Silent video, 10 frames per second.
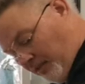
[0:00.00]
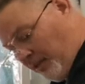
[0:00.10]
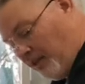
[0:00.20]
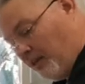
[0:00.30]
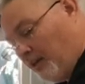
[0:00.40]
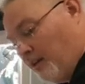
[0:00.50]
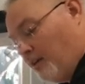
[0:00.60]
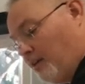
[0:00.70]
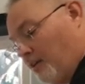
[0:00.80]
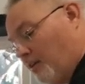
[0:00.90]

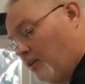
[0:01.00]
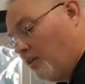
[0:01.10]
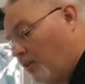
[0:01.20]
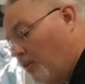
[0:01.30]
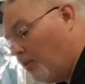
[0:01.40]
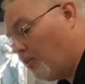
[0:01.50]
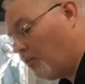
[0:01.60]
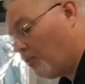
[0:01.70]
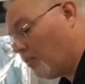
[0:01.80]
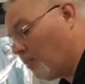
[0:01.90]

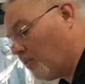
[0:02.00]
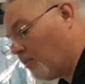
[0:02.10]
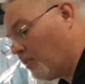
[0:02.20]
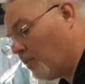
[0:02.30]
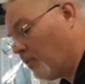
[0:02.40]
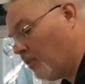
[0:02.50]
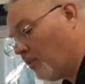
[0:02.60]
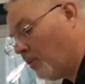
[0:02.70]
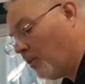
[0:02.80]
(no one is talking)